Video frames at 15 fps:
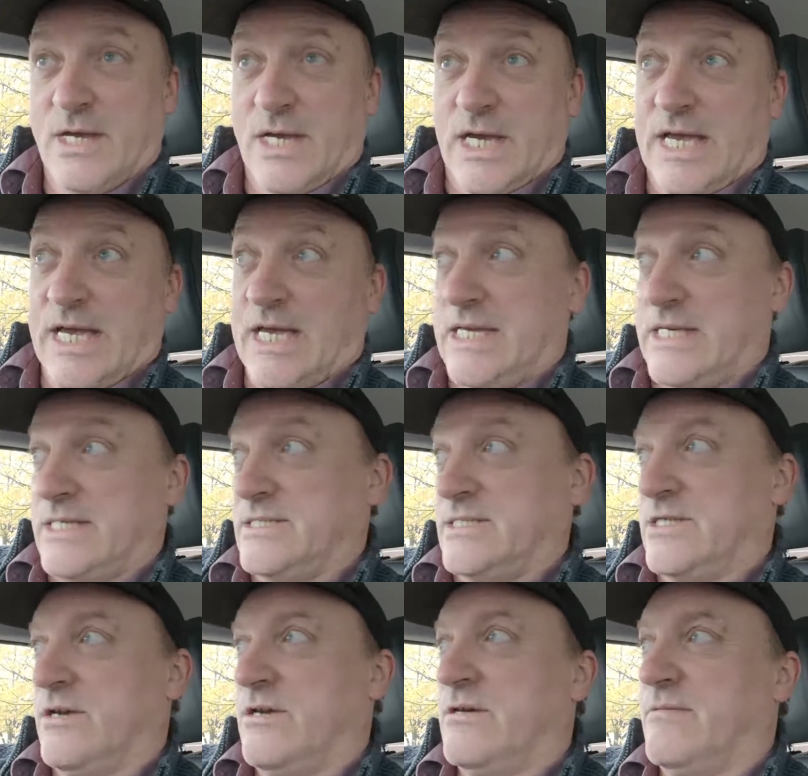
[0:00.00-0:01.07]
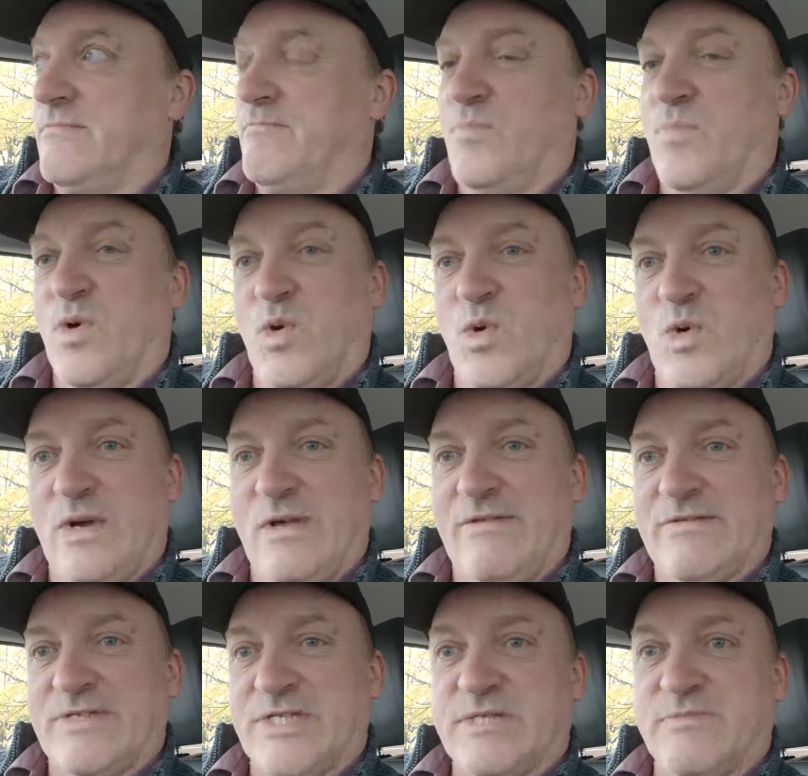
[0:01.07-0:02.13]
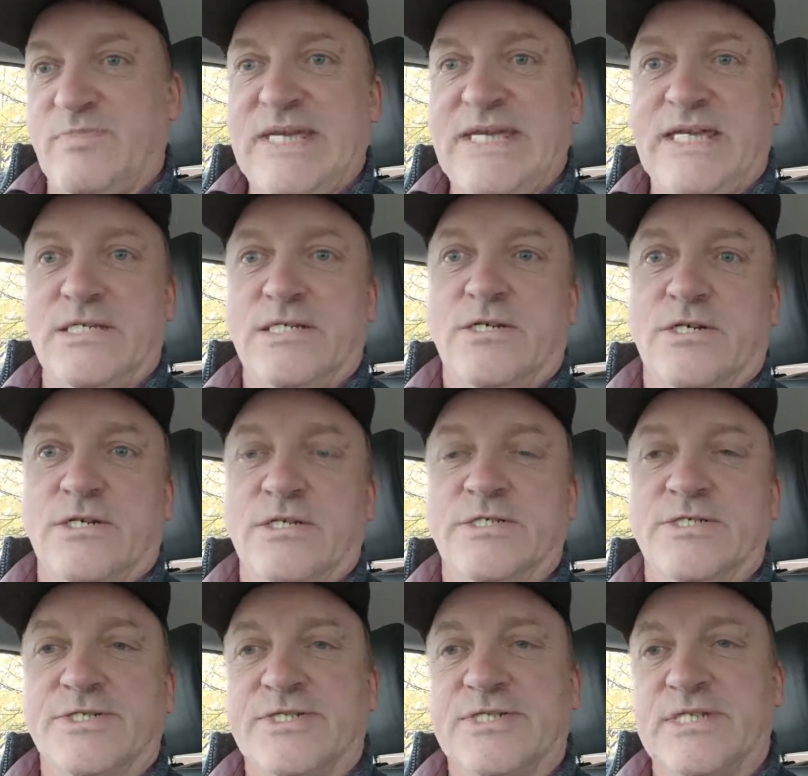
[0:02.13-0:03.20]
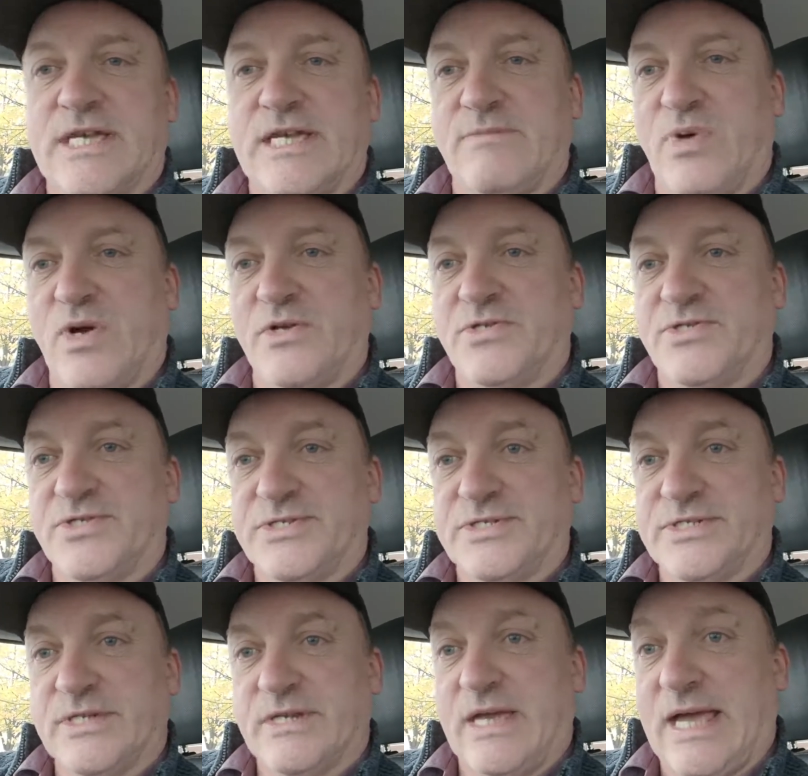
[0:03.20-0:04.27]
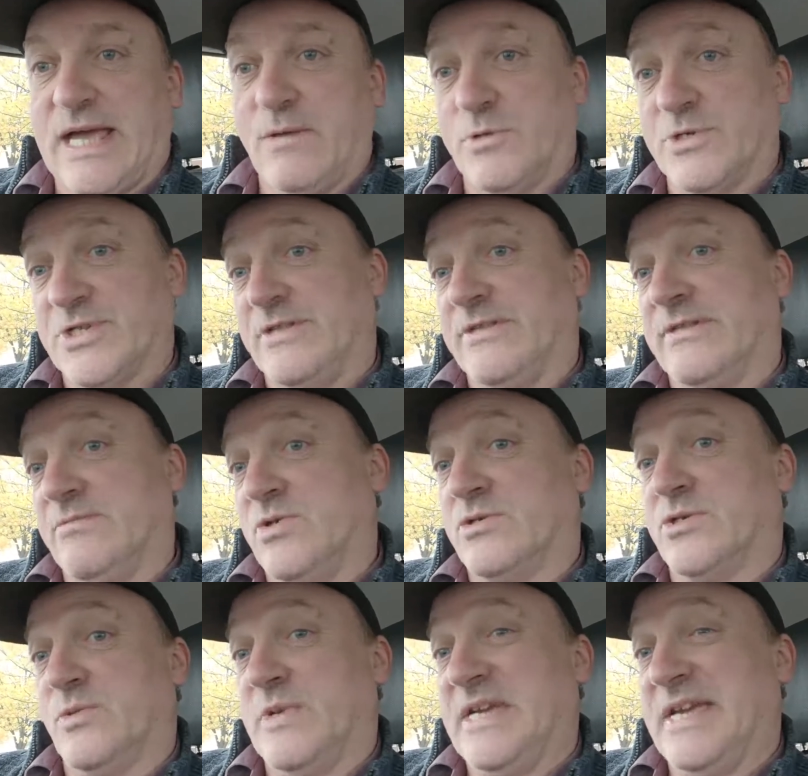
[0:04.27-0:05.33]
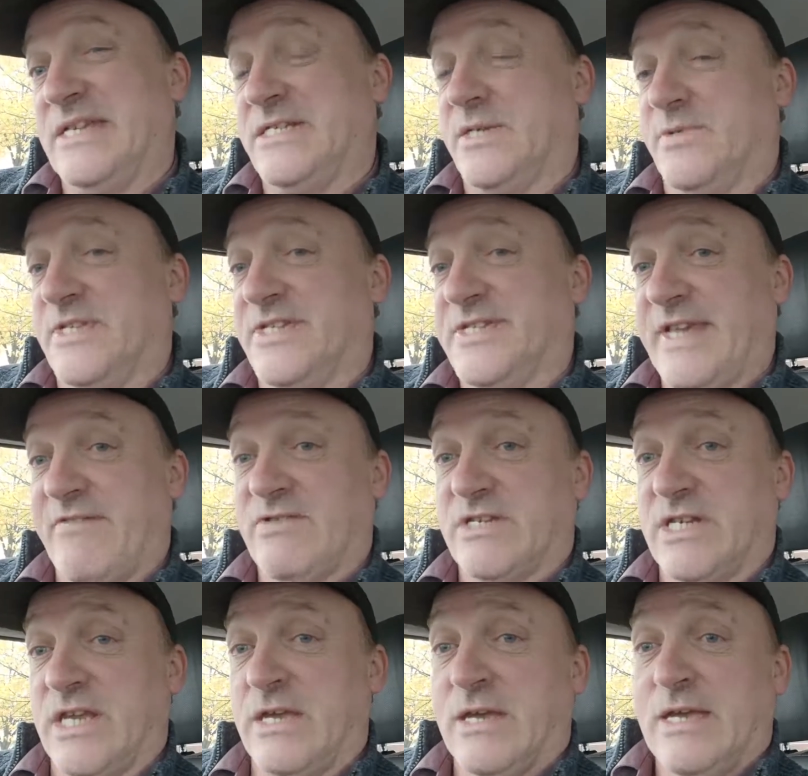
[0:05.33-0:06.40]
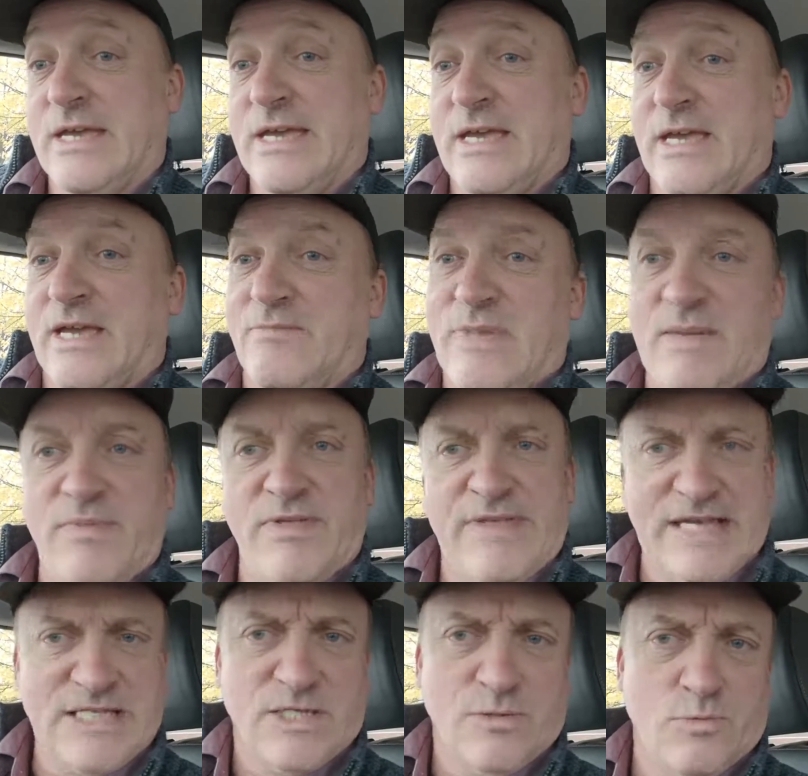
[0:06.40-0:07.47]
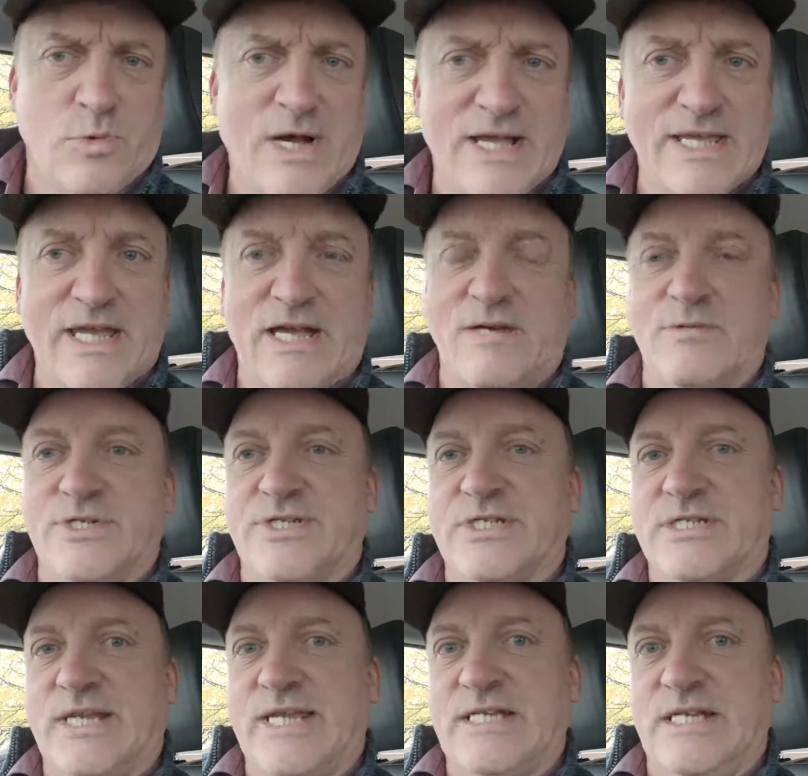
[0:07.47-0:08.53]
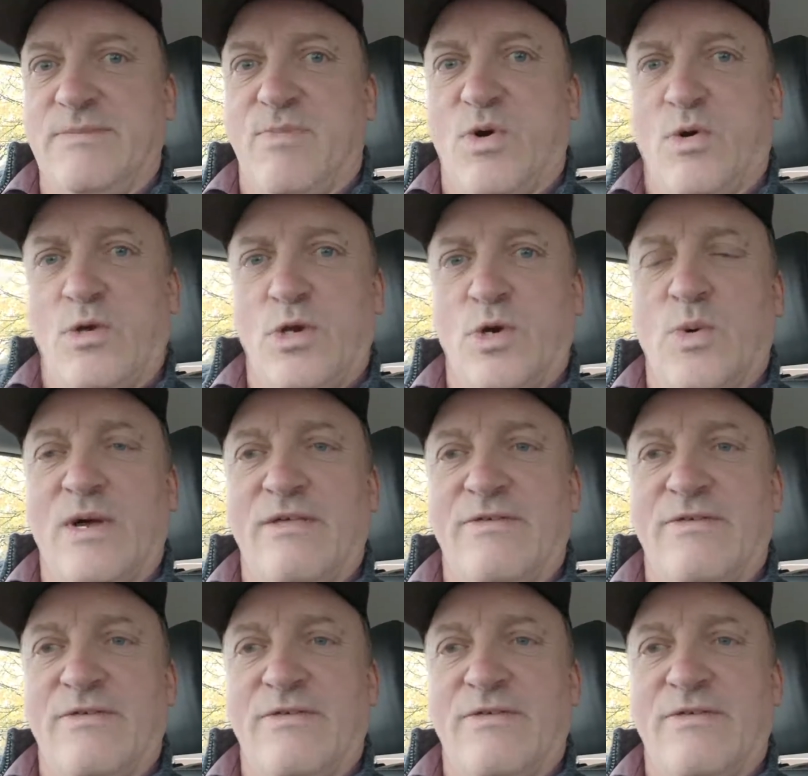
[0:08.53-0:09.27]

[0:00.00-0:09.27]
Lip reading: and more speed, because at points I was on the motorway doing 70, and maybe that's why I was slightly more lower